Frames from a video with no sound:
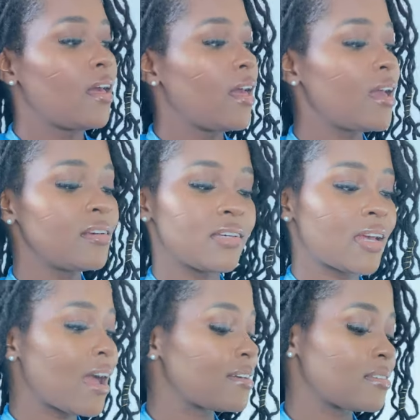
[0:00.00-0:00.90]
Hey,
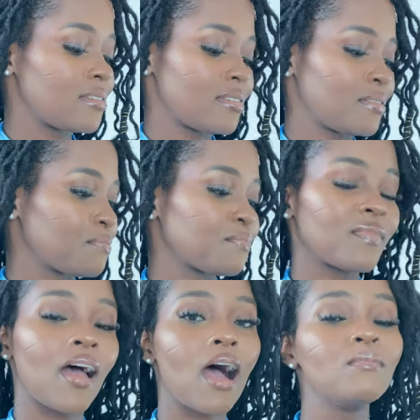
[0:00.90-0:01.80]
guys,
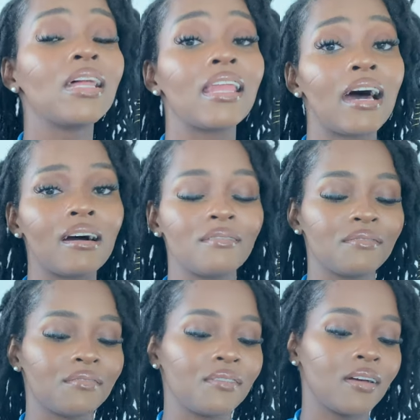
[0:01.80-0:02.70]
I'm in love.
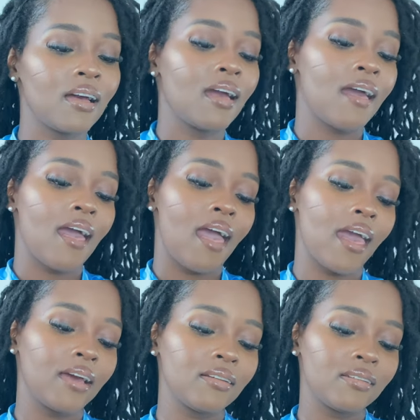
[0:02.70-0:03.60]

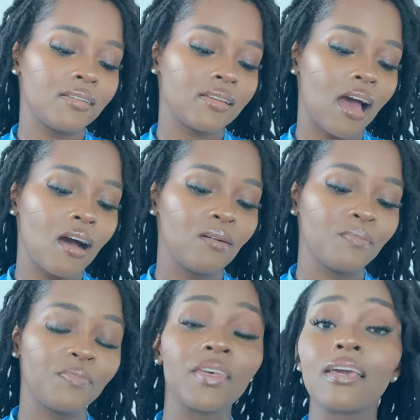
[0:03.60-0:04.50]
And
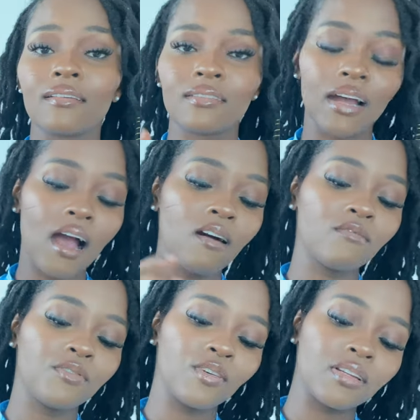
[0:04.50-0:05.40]
yes, the
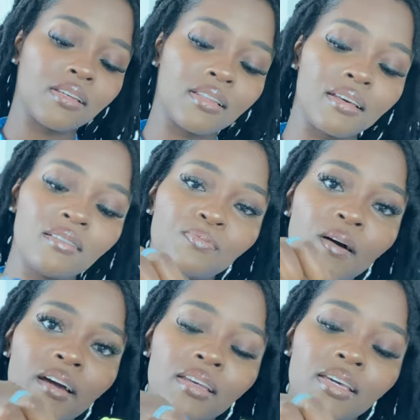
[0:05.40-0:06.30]
comfort. This
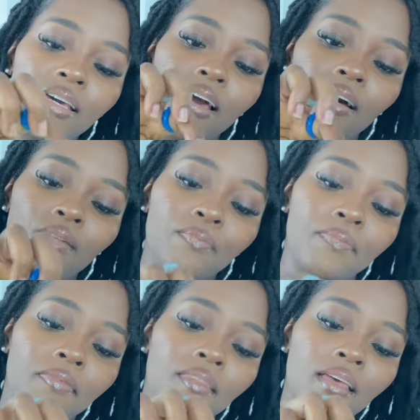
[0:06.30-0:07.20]
part here,
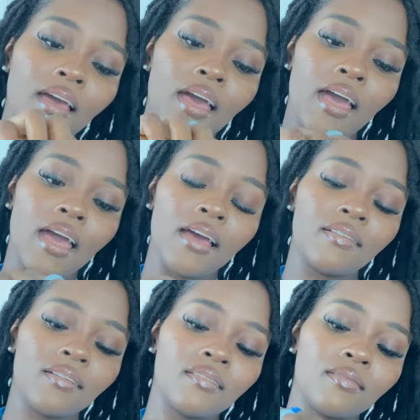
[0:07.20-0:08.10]
it
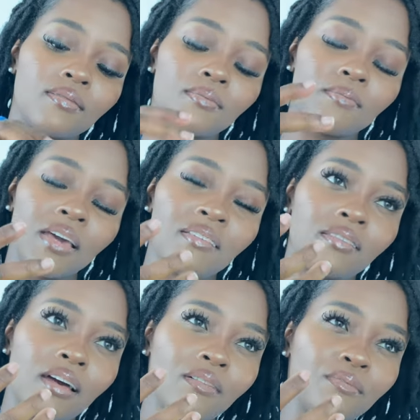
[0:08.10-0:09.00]
just makes
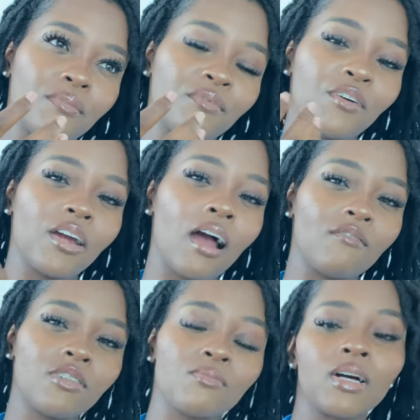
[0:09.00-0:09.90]
them very
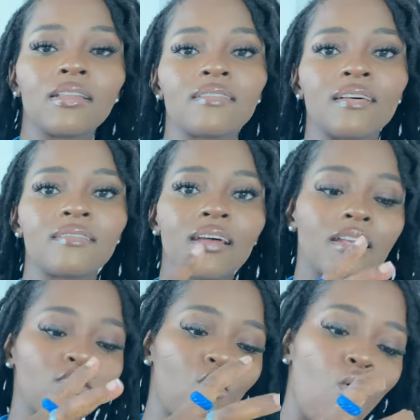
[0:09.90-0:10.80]
comfortable in the sense that
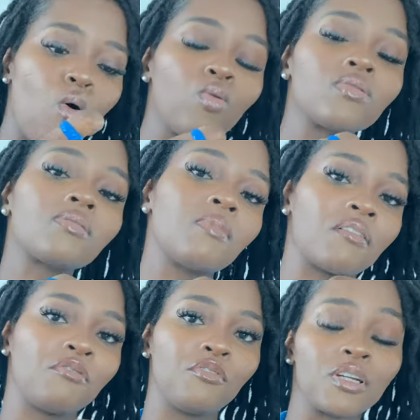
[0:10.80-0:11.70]
it holds my
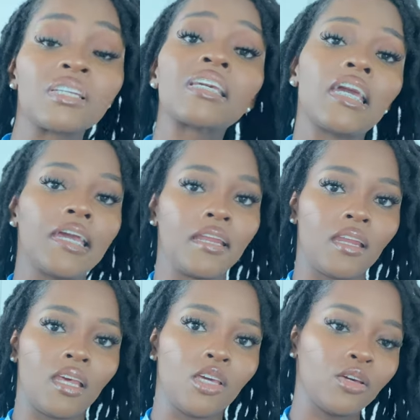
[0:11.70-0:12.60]
foot in,
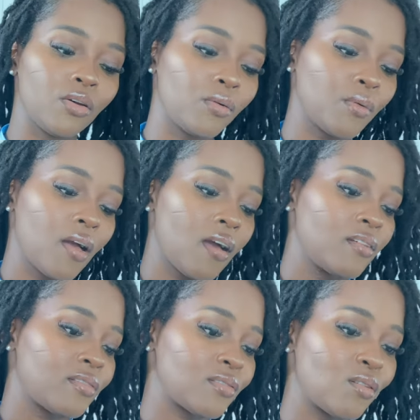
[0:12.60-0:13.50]
you know,
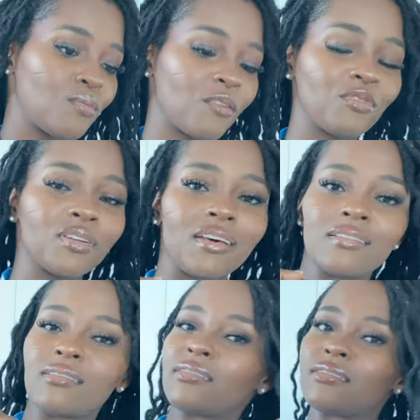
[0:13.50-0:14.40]
so my foot
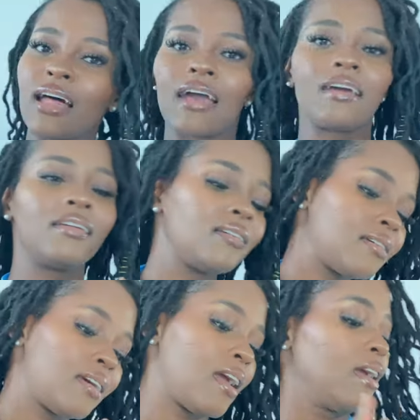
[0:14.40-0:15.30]
doesn't slide
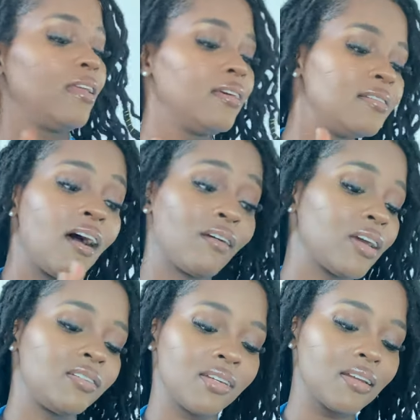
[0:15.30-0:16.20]
any
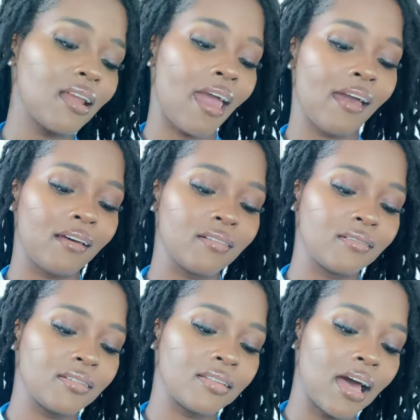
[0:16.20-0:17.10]
direction, and
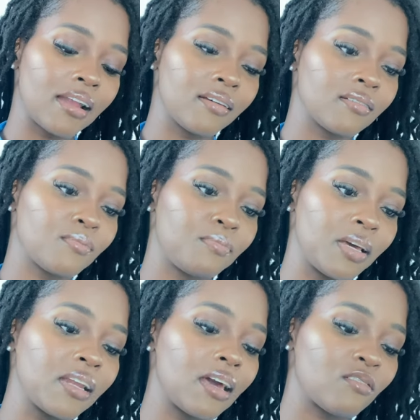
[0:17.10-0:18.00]
that has
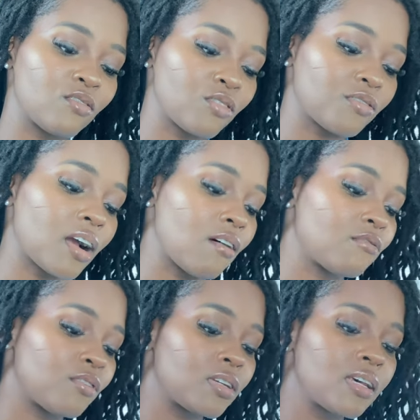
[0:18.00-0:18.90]
been a source of
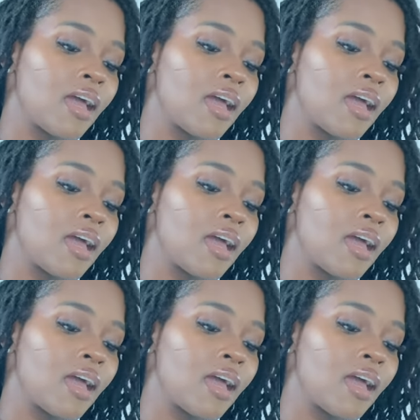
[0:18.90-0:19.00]
comfort.